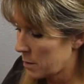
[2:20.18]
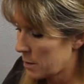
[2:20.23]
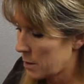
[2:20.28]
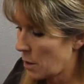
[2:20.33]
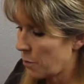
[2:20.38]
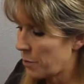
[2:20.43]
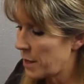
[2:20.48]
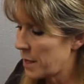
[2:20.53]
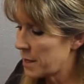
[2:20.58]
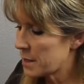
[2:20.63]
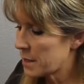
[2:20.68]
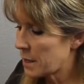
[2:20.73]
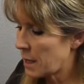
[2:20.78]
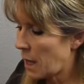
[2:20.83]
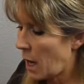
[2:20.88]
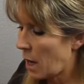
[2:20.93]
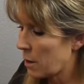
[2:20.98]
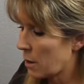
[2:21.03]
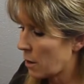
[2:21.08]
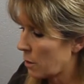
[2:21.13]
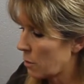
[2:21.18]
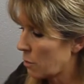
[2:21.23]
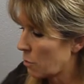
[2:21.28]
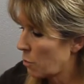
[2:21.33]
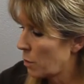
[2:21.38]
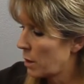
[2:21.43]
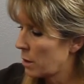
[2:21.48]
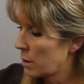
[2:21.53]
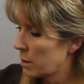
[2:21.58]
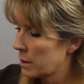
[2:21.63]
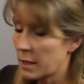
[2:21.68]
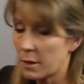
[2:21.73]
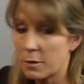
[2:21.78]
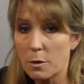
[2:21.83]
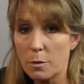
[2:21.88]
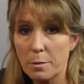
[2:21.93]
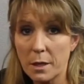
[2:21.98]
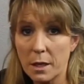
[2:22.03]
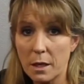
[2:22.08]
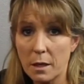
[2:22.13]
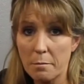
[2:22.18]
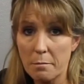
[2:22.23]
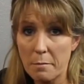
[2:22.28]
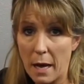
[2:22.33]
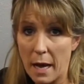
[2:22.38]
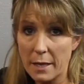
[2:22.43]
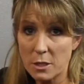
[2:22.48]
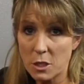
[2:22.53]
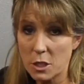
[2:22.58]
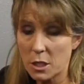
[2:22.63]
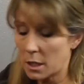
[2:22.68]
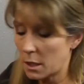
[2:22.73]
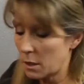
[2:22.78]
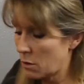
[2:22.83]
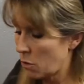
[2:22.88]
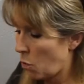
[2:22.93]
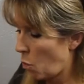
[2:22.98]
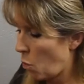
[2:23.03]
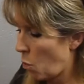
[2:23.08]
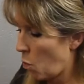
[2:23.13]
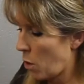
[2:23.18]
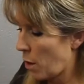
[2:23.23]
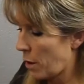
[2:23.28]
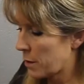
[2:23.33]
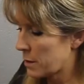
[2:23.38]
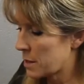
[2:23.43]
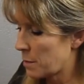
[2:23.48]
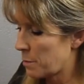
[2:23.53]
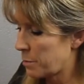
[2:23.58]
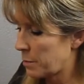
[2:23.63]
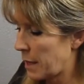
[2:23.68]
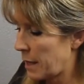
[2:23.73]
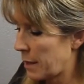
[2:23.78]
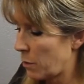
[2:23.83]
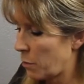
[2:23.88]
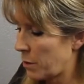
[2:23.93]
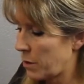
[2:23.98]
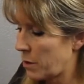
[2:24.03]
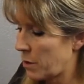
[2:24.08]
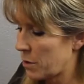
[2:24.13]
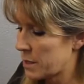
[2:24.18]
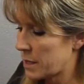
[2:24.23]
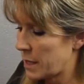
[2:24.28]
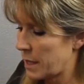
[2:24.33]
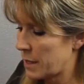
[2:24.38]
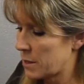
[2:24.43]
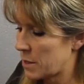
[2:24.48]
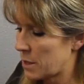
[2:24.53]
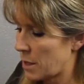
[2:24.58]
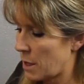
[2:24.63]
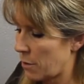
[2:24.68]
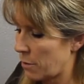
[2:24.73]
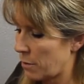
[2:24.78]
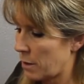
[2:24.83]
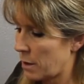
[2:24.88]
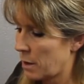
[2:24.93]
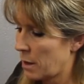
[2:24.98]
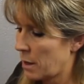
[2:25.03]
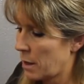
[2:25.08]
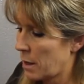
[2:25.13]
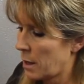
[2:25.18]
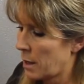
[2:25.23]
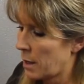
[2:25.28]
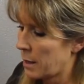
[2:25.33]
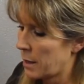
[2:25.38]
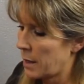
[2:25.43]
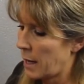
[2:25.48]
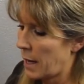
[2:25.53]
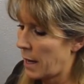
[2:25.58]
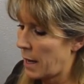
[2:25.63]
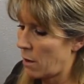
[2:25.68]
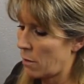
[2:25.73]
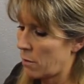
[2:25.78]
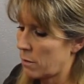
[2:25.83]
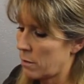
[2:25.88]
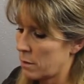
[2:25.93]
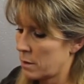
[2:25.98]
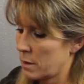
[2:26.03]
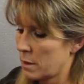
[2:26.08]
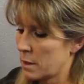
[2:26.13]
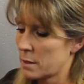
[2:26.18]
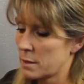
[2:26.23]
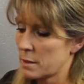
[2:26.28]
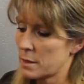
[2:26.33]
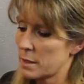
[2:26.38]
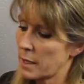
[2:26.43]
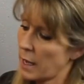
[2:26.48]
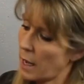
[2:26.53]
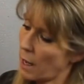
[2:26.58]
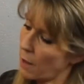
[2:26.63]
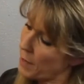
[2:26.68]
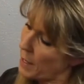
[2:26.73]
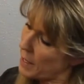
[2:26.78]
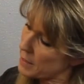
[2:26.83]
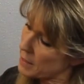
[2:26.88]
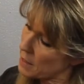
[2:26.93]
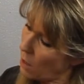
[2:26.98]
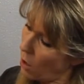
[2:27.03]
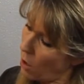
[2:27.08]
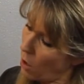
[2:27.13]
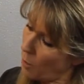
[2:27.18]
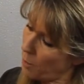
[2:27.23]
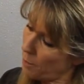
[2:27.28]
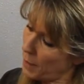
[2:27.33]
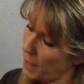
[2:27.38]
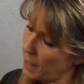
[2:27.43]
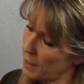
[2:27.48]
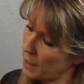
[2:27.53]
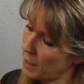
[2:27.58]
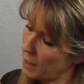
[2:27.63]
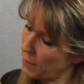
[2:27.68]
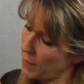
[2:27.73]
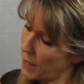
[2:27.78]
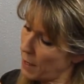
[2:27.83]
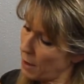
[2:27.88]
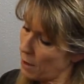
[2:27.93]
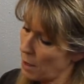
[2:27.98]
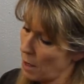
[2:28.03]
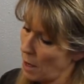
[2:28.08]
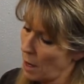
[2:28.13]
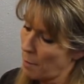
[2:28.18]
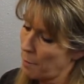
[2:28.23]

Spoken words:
So this color will either be matching or to blend with your skin tone. Now, see how that's all pinned in there?